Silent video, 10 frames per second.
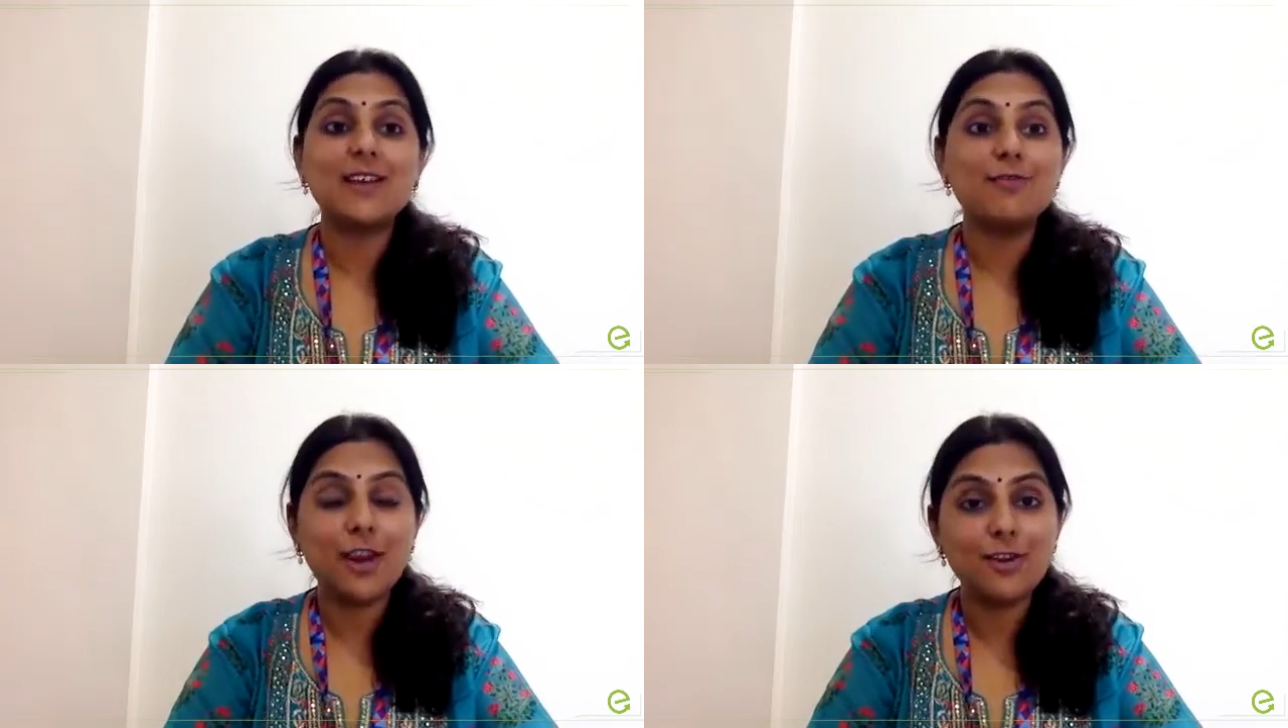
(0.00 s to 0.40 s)

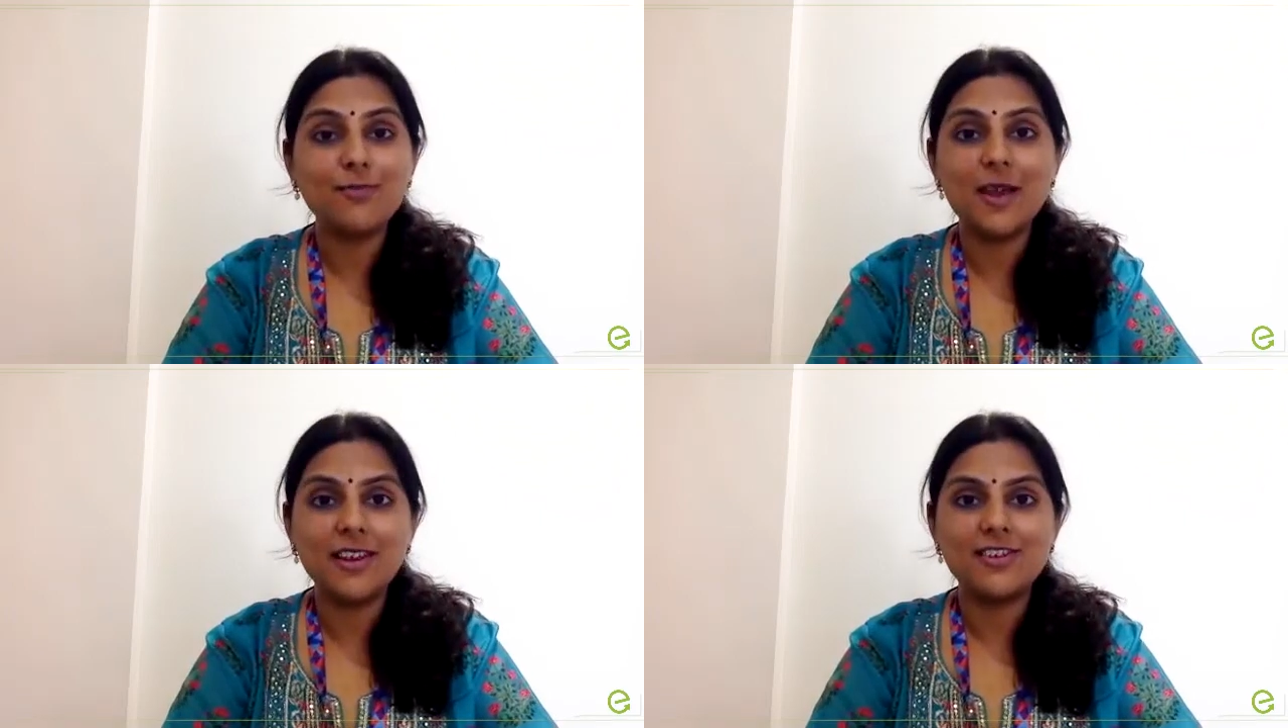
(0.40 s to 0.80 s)
A friend
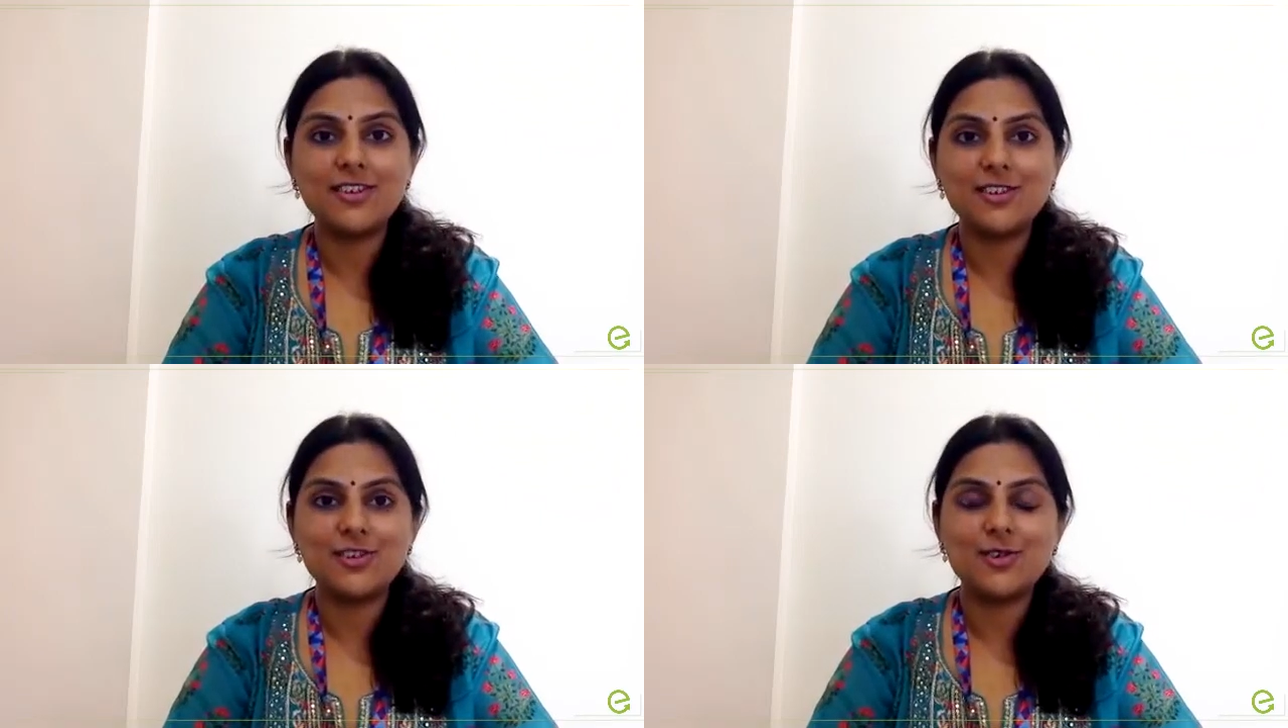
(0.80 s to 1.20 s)
of mine had
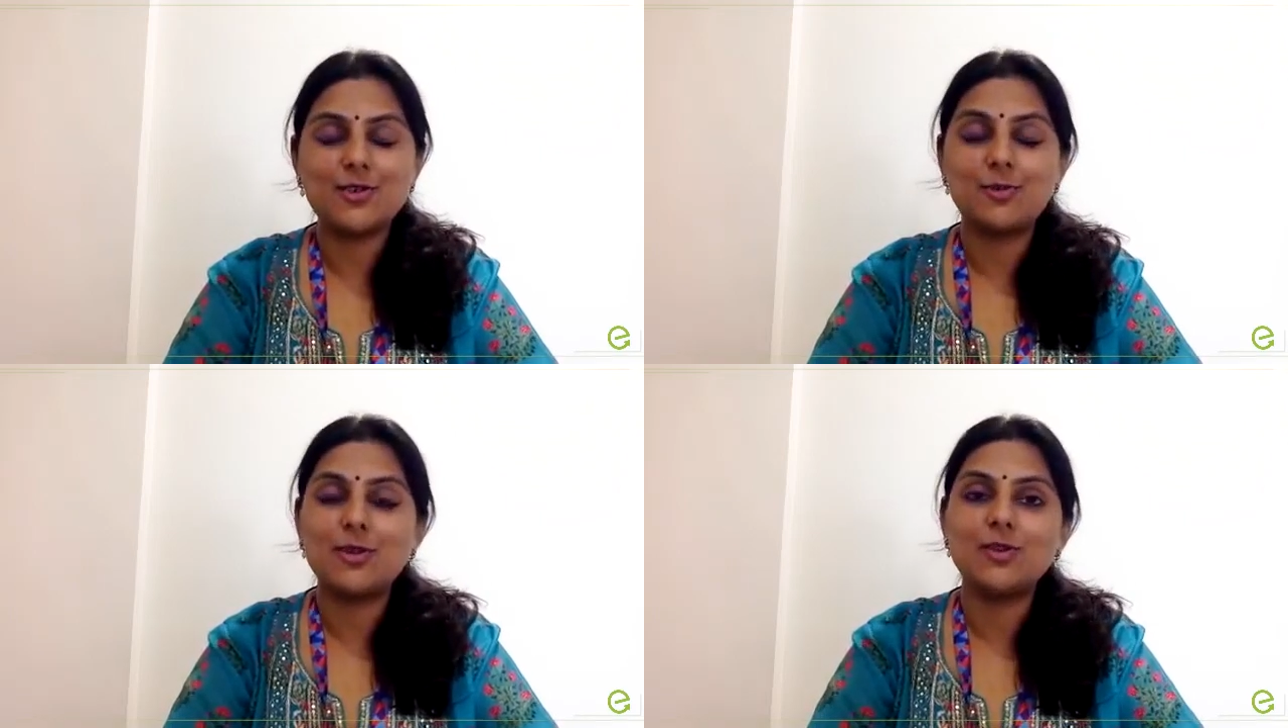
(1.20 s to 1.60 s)

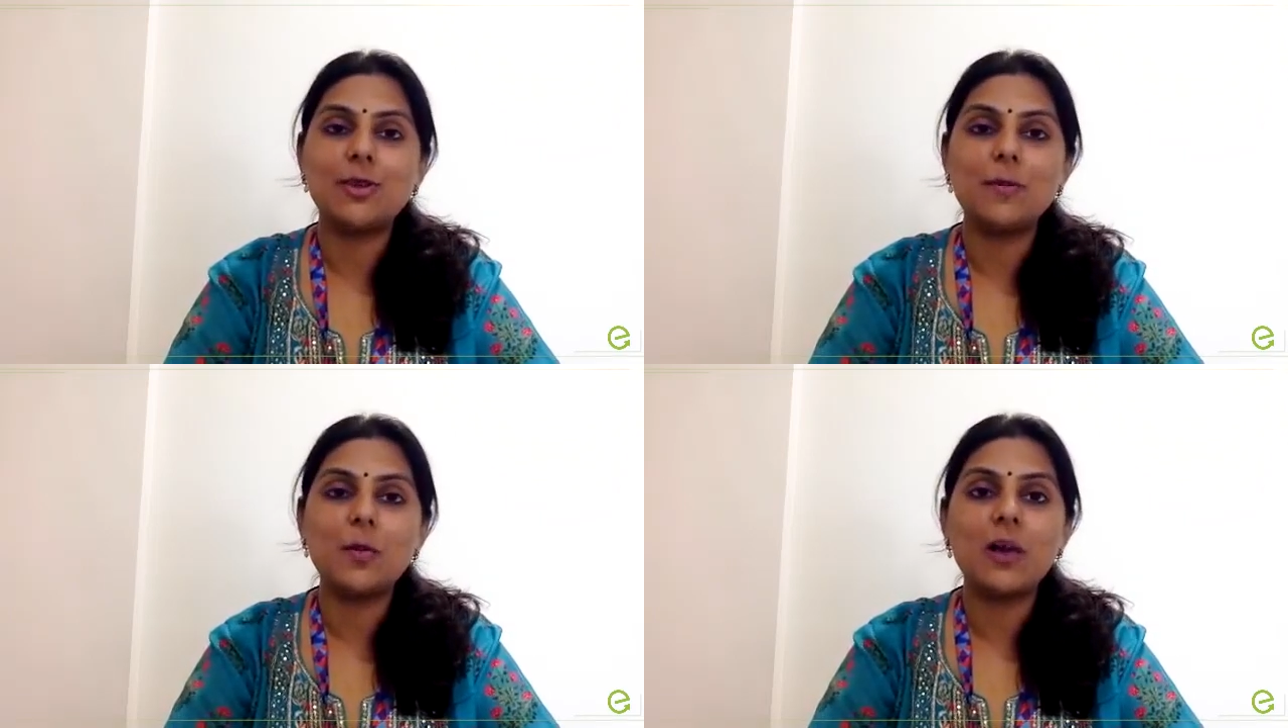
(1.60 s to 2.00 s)
introduced me to
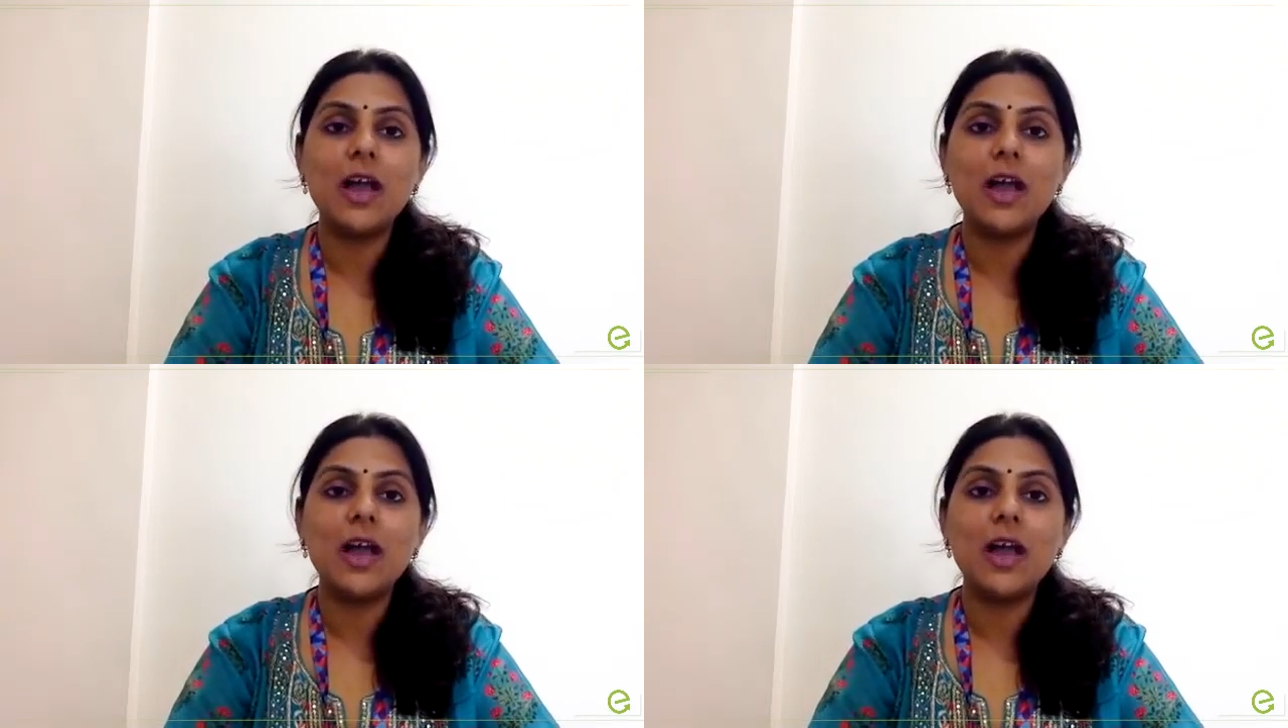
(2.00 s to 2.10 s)
the book.